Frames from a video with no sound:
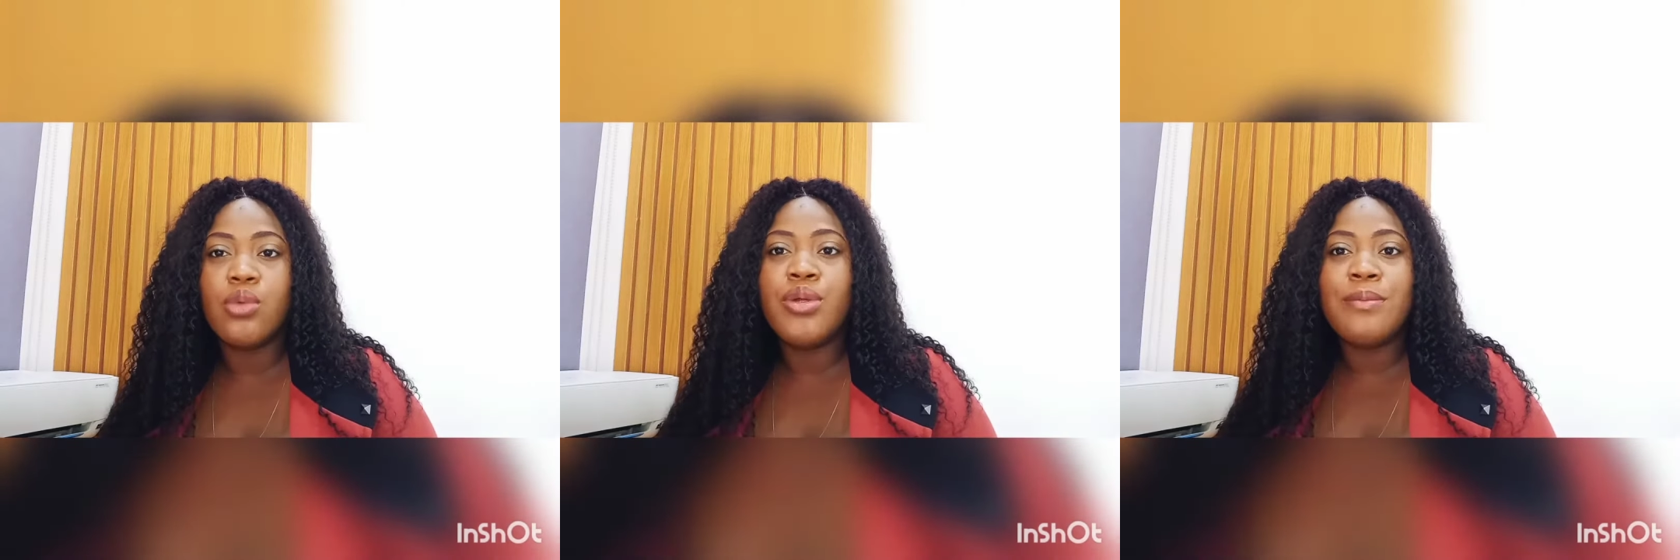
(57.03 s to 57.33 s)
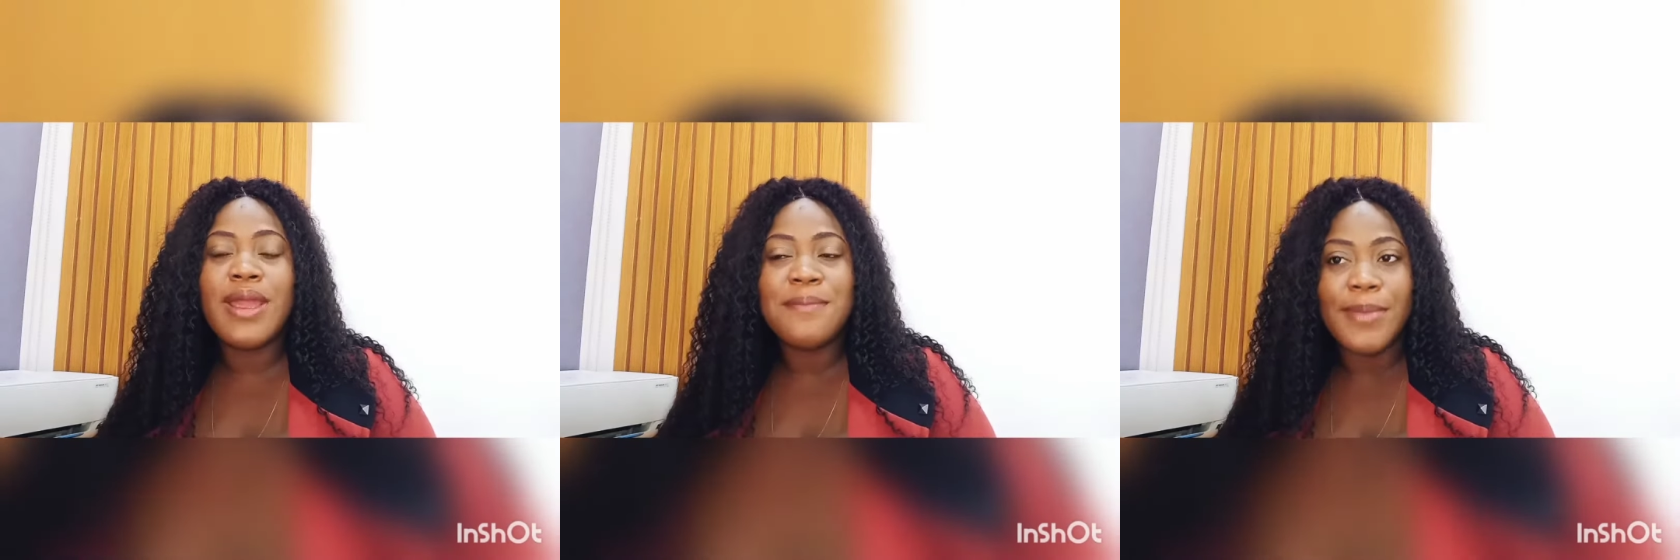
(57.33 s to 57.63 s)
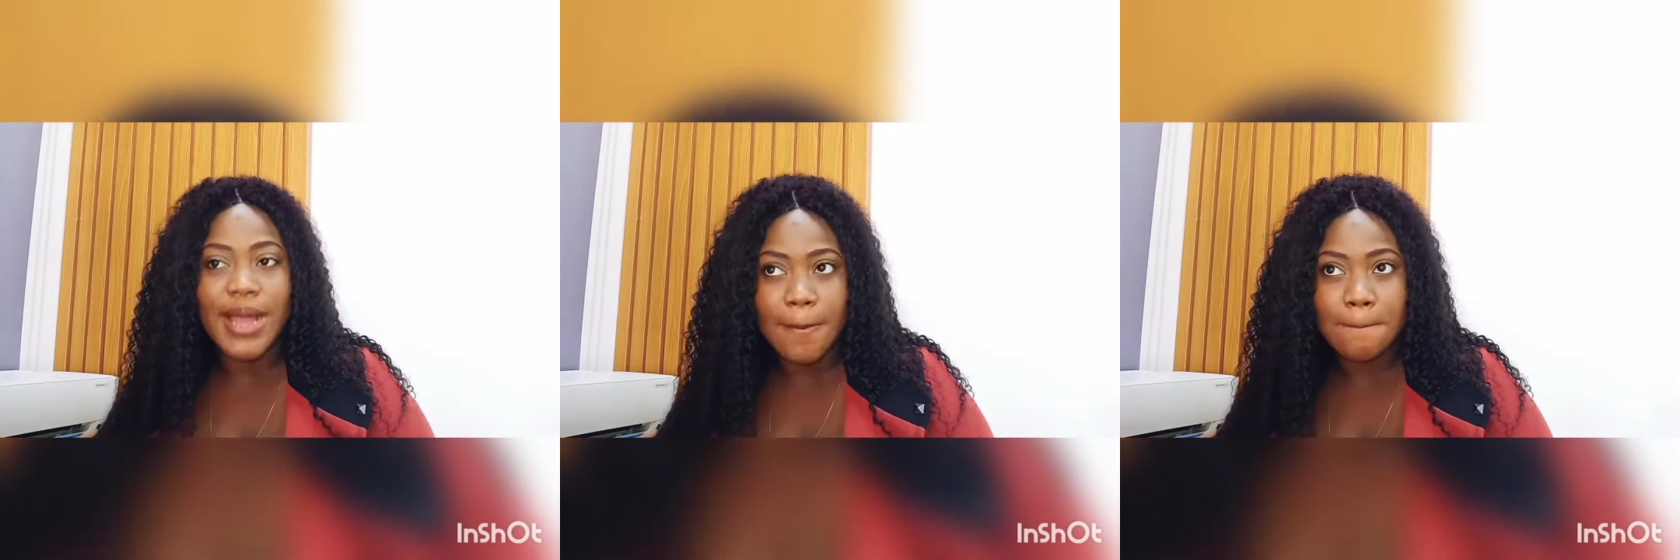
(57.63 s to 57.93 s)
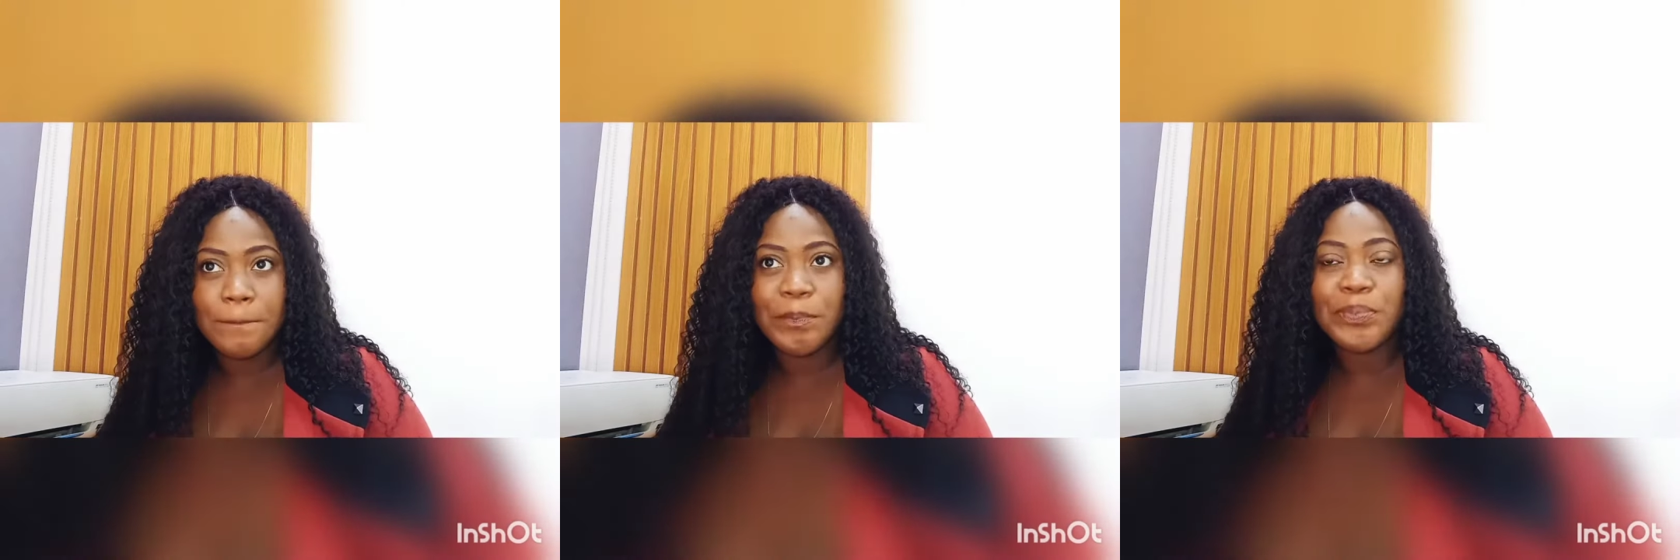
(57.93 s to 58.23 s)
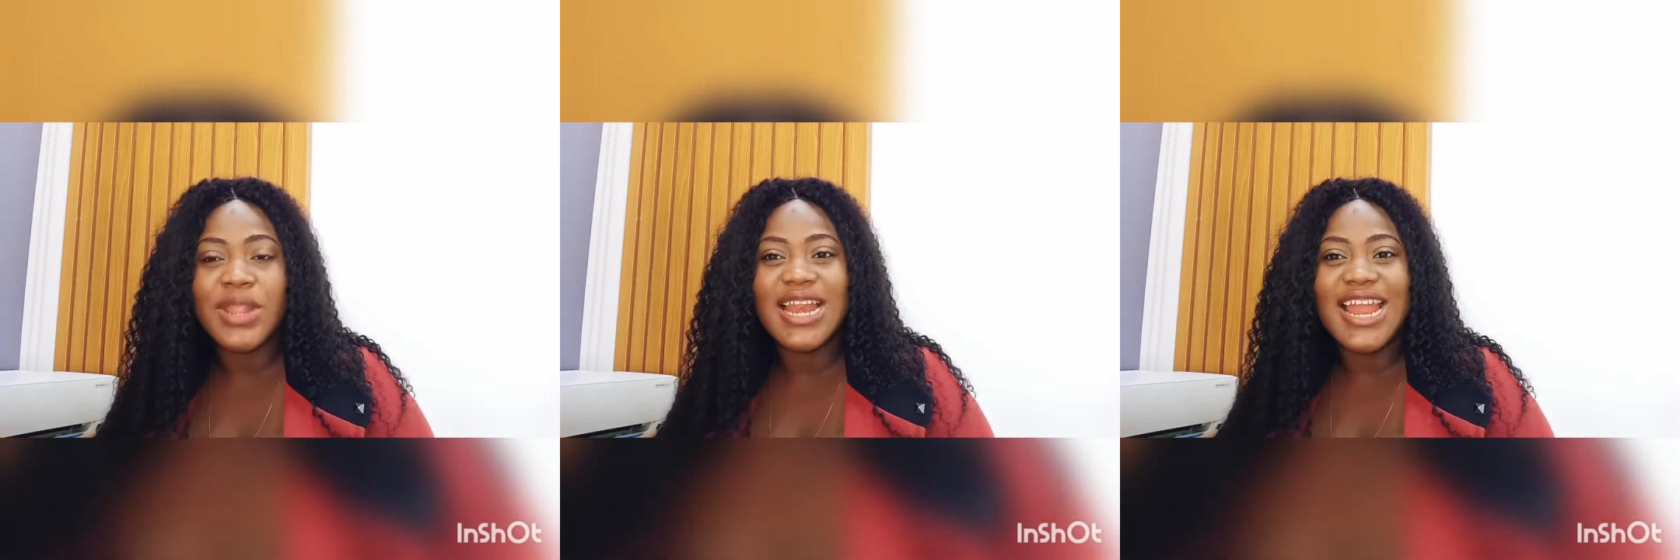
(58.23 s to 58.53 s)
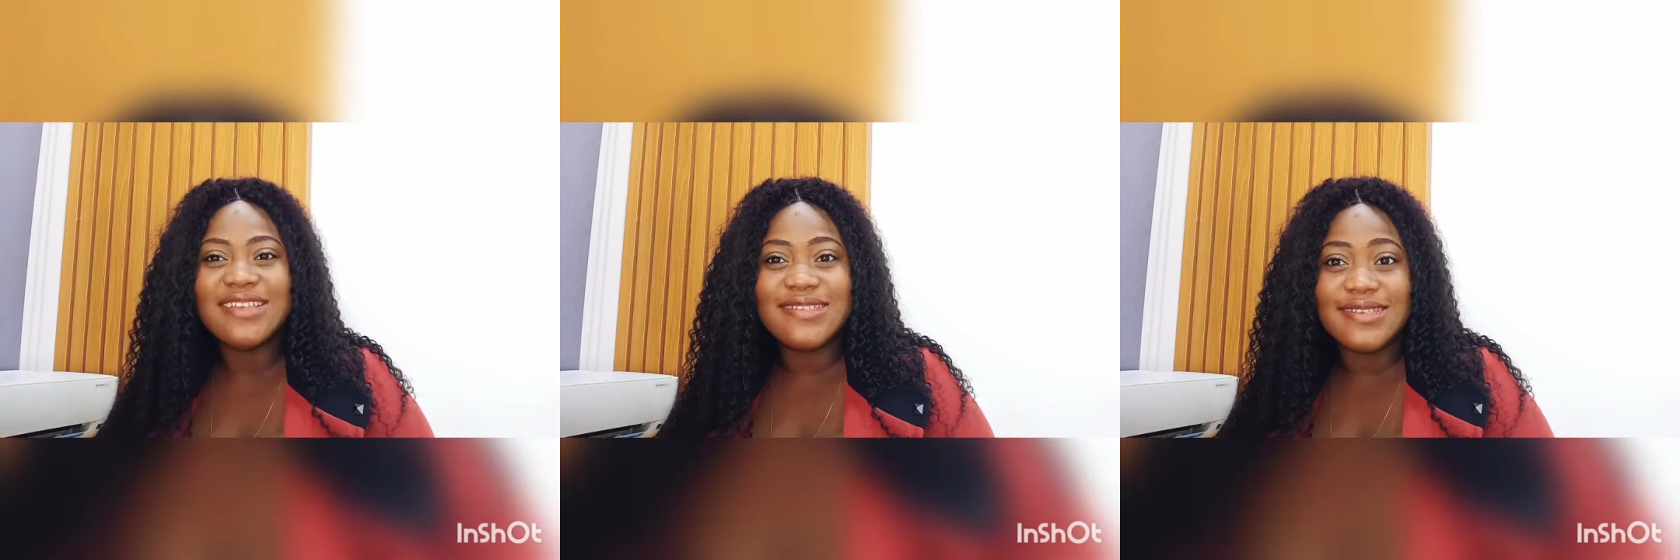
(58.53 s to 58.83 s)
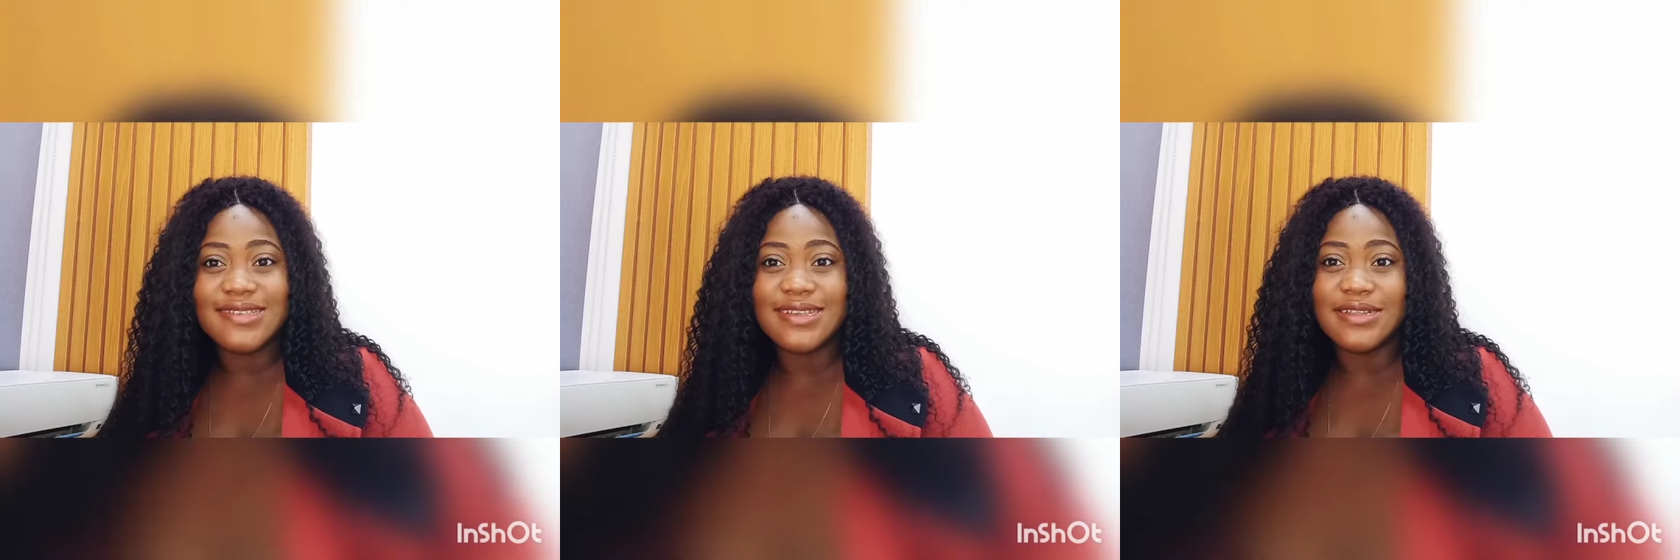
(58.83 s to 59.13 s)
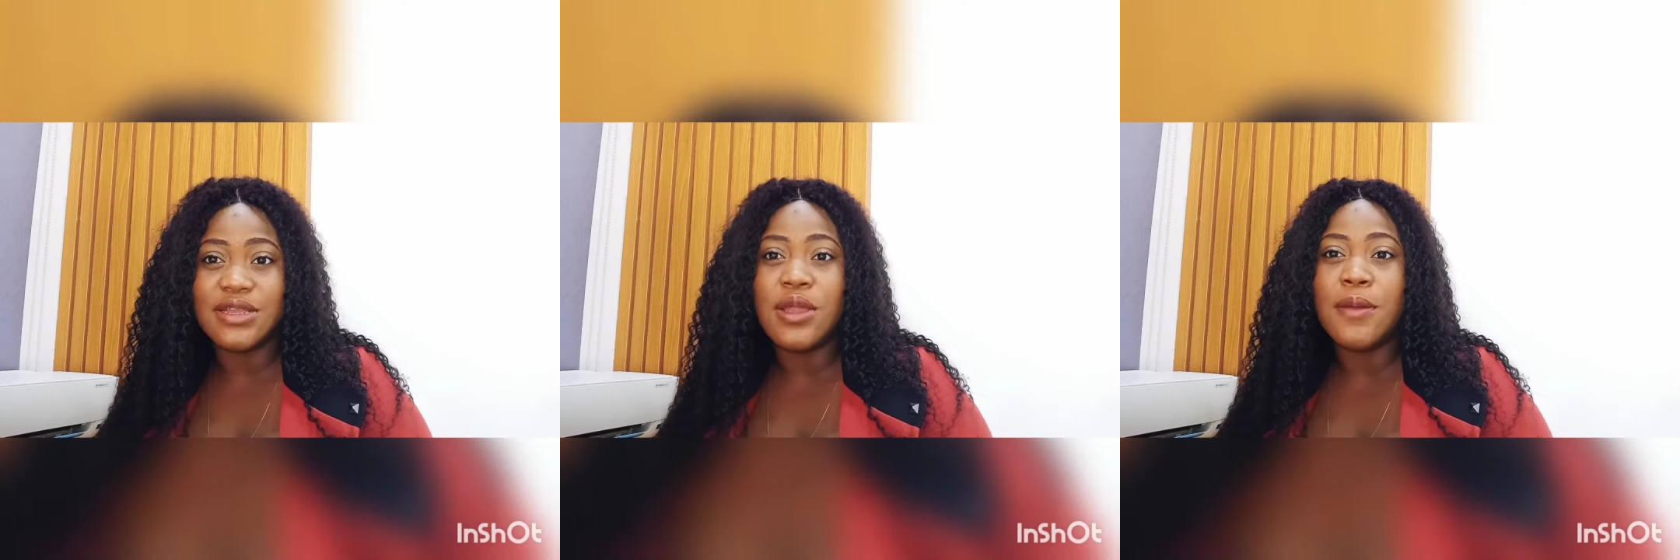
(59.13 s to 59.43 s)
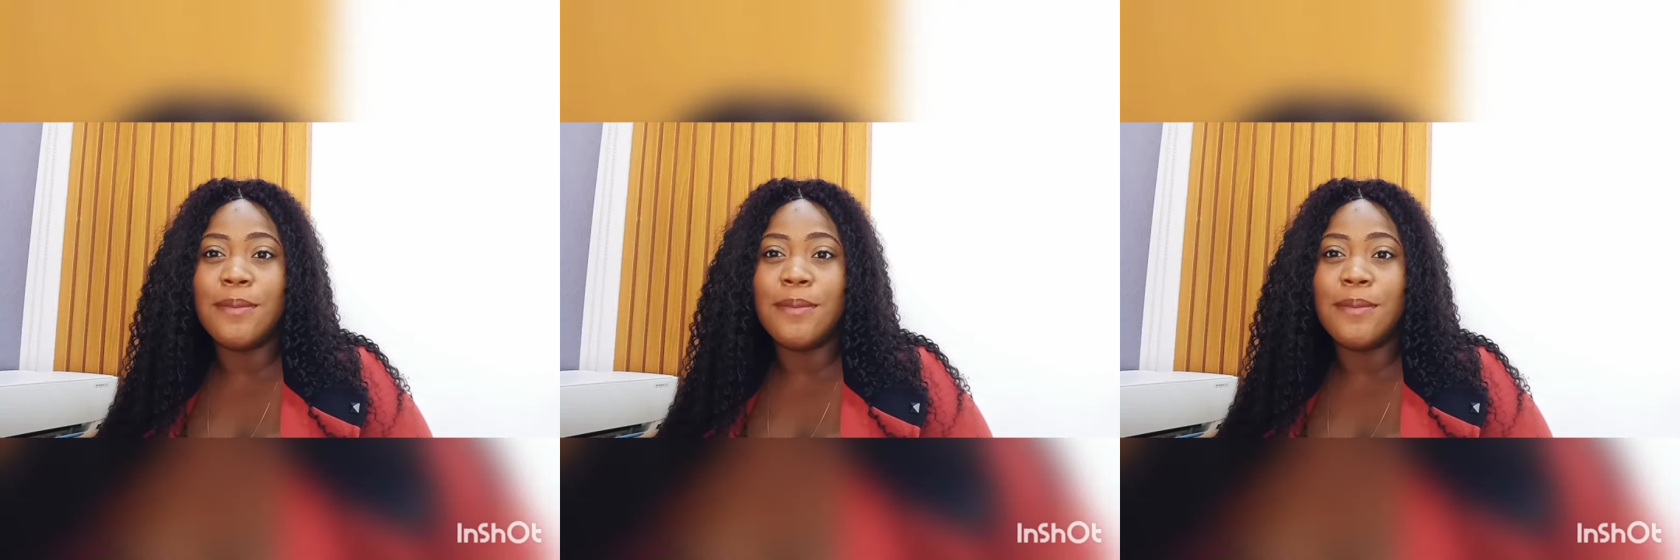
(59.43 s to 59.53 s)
Remember, last season,